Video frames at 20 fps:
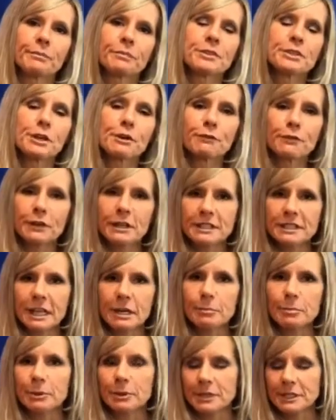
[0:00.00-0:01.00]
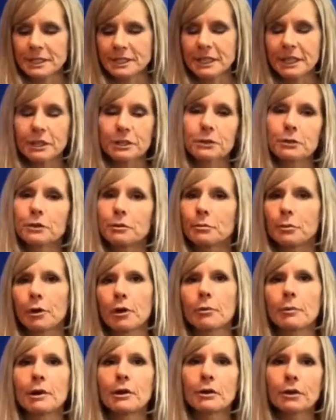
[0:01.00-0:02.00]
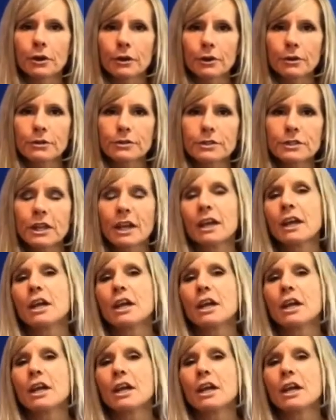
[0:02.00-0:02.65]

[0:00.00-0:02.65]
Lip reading: So for example, instead of doing barbell curls,